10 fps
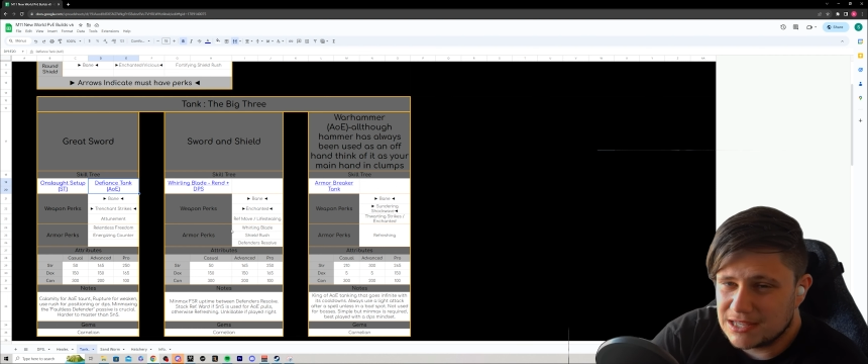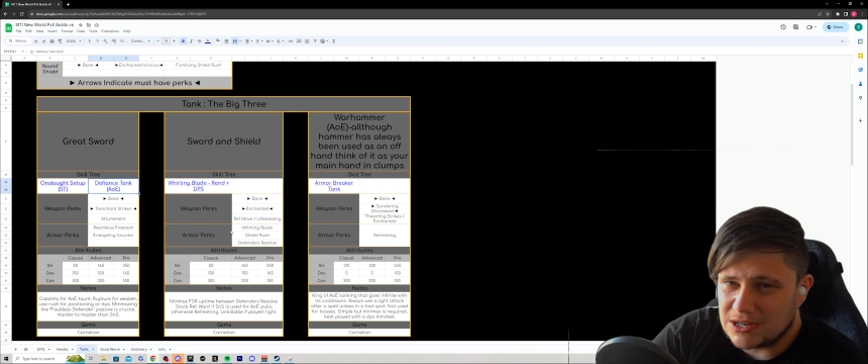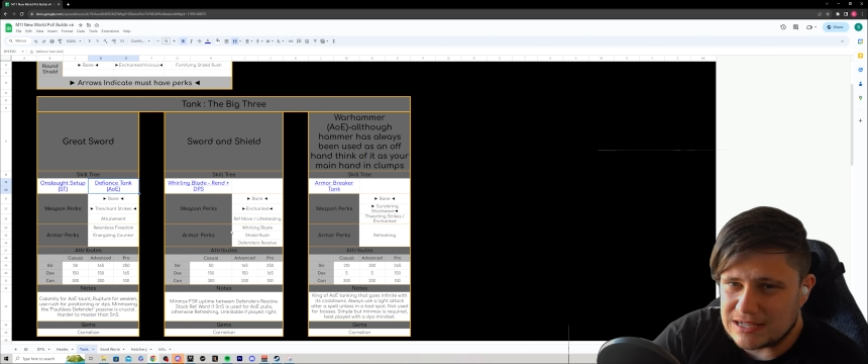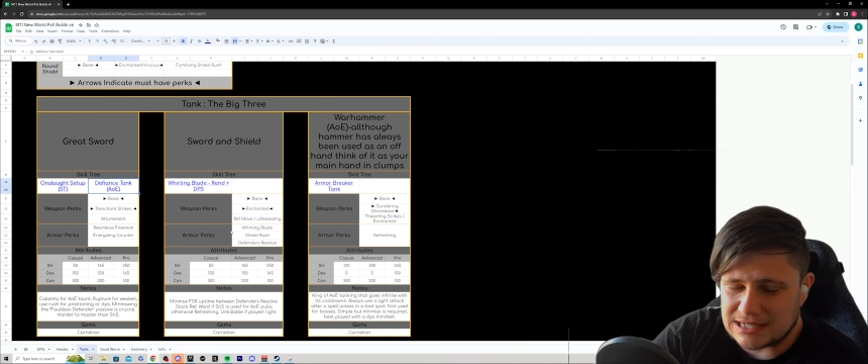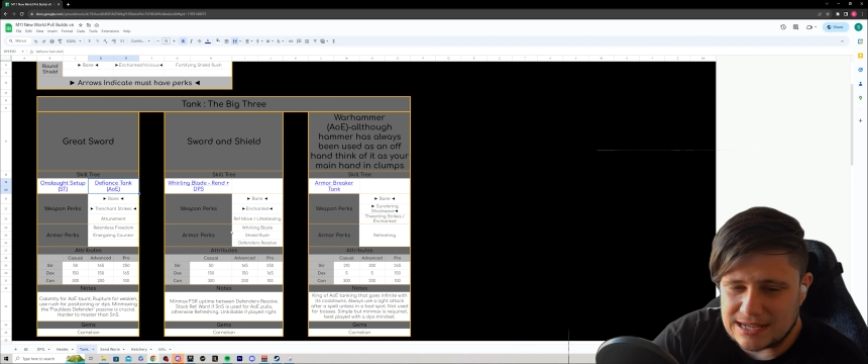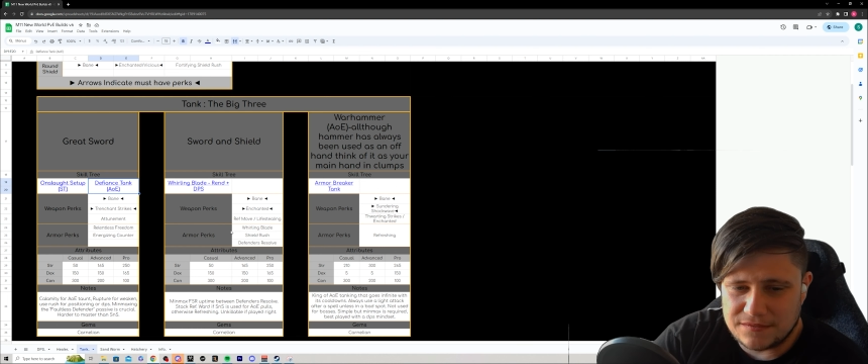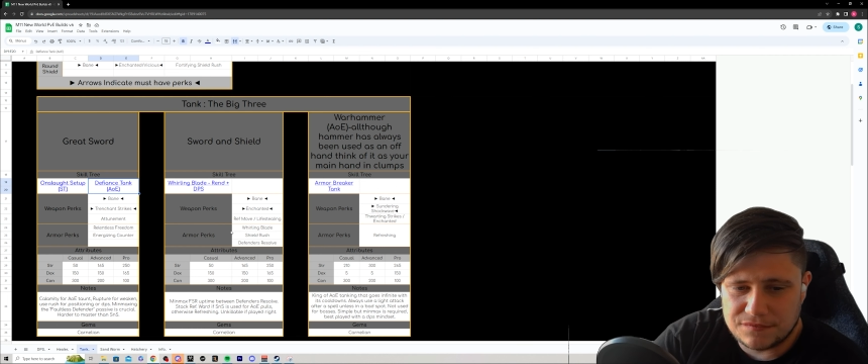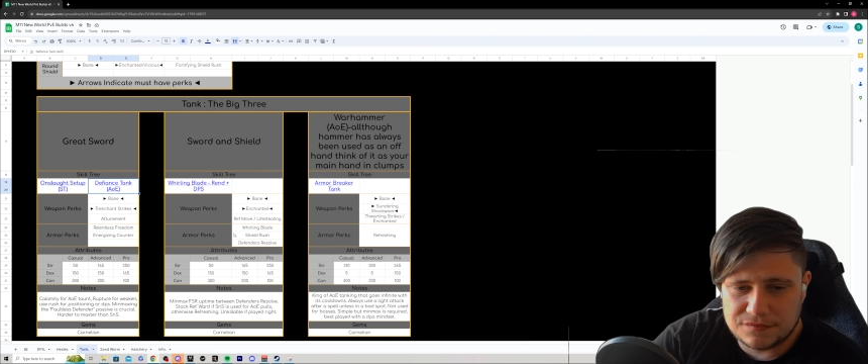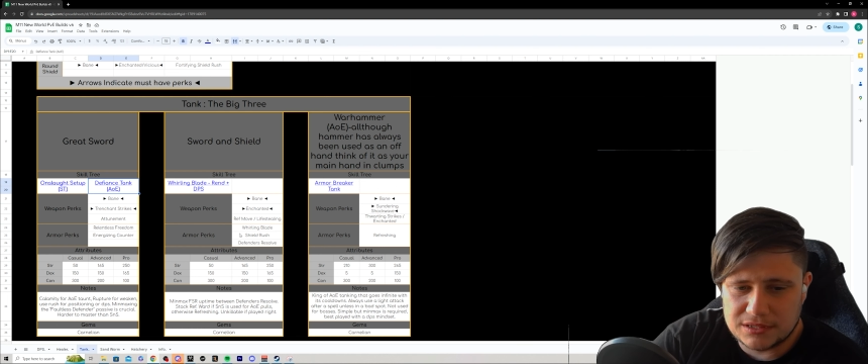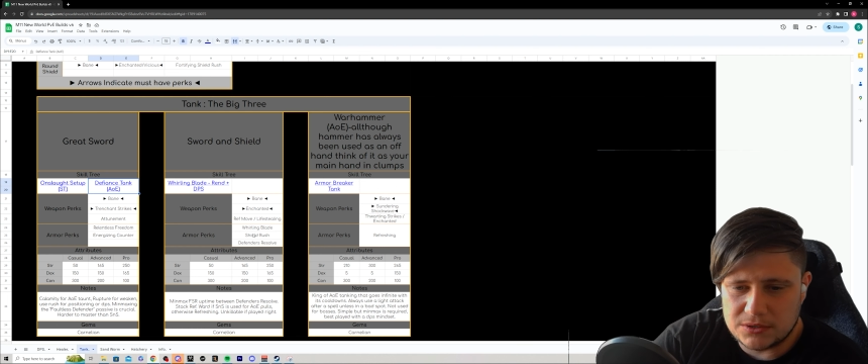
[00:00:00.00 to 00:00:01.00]
They're nice to
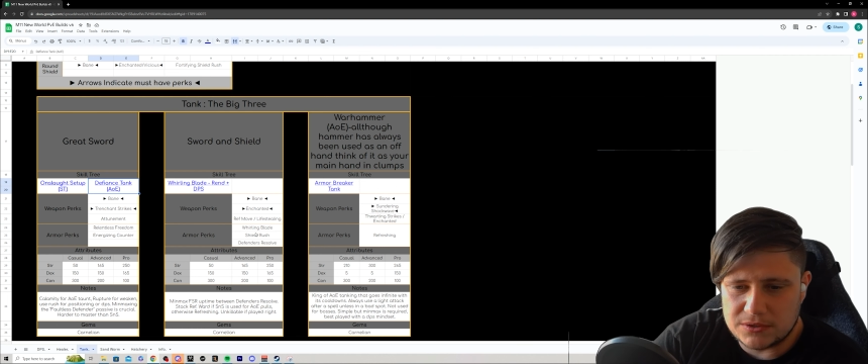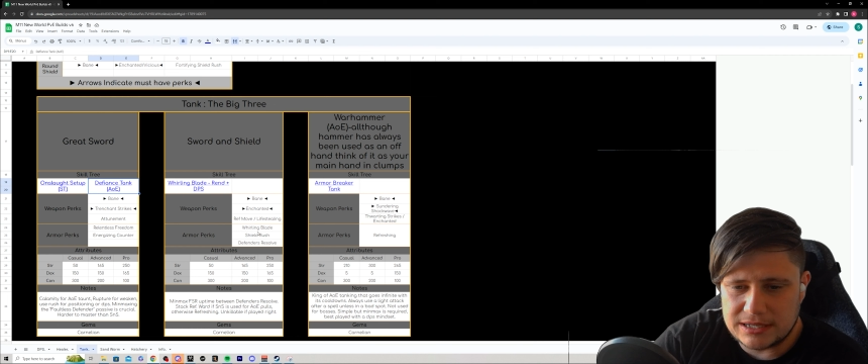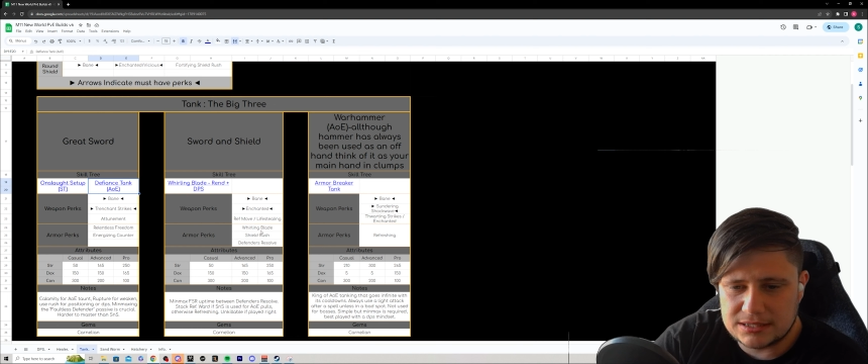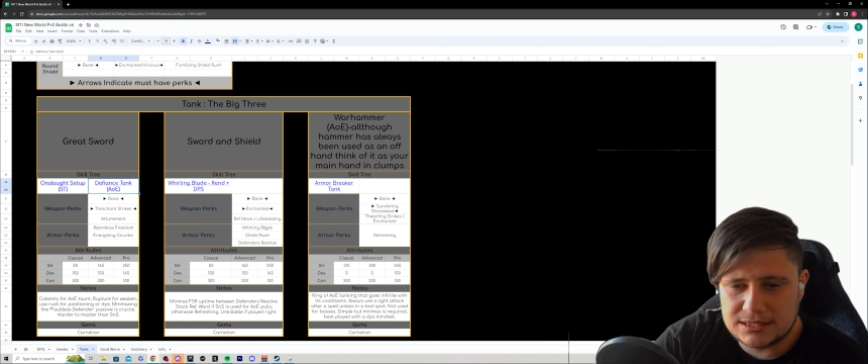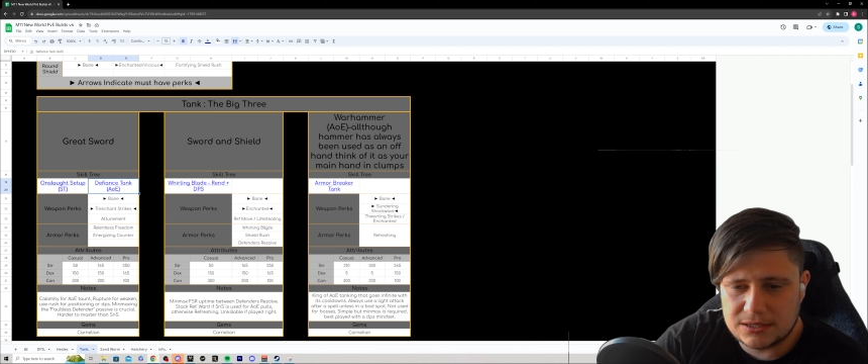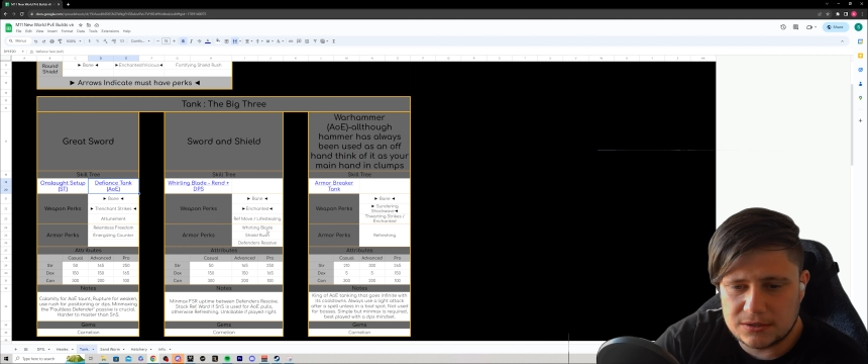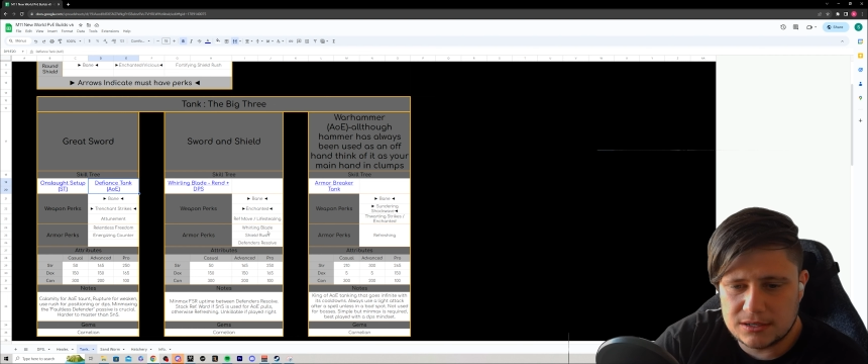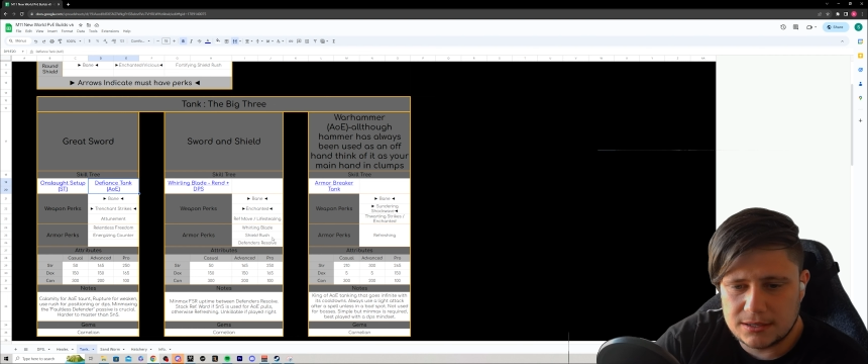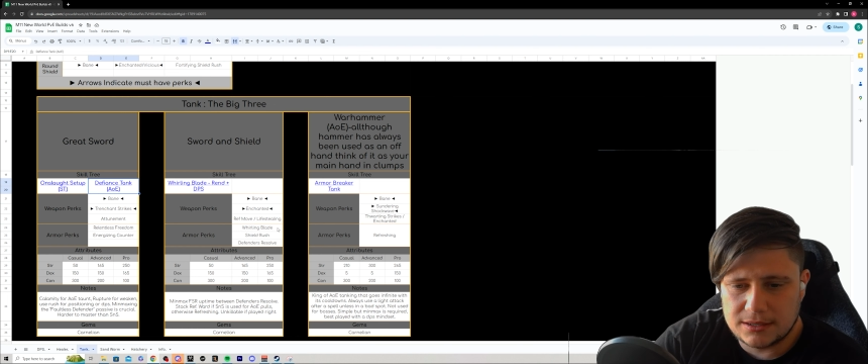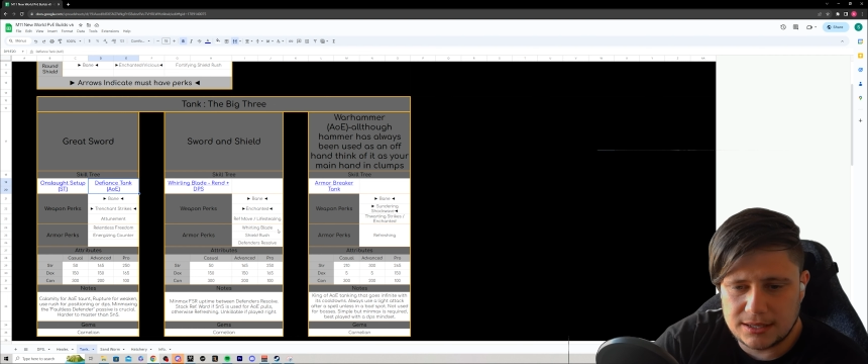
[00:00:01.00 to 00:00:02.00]
have. They're not necessary.